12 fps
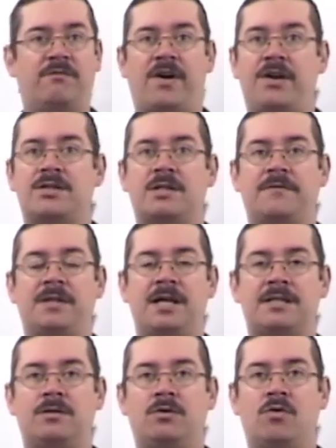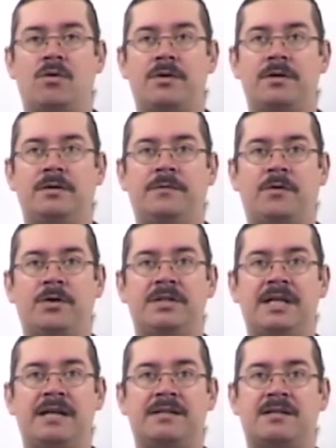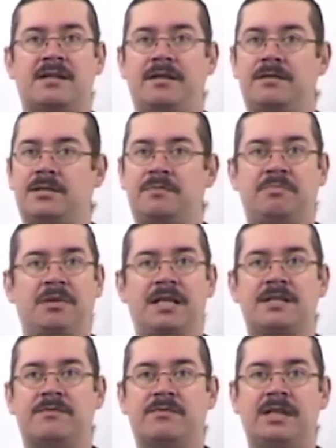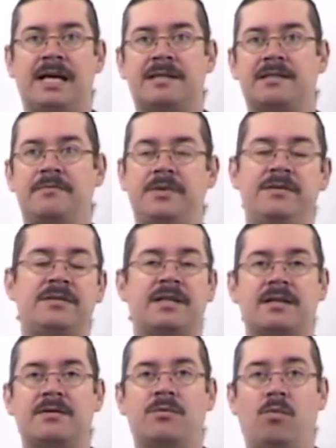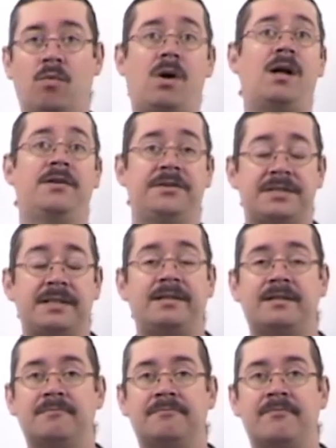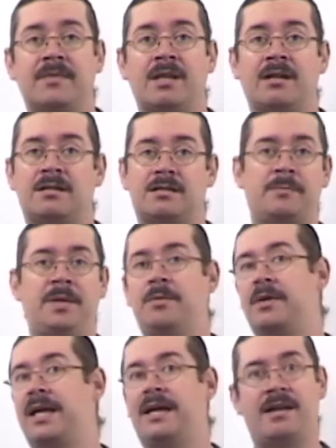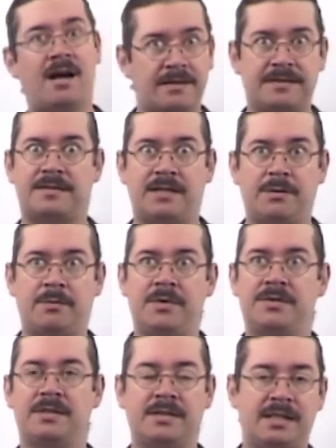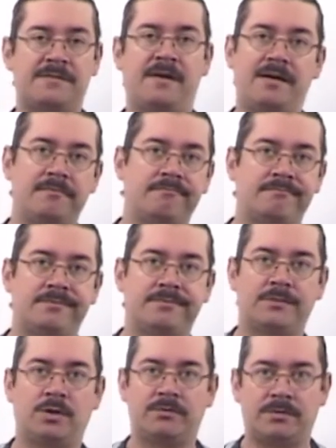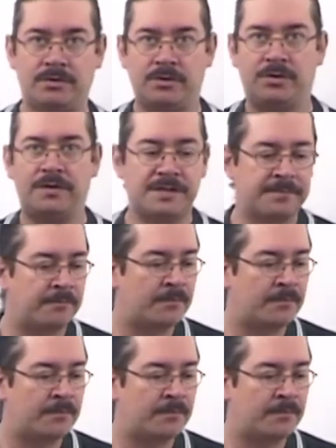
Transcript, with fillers: Find yourself a nice little corner for your desk and just play some relaxing music while you're studying. Some people cannot study with music, and that's fine. Don't, don't do this.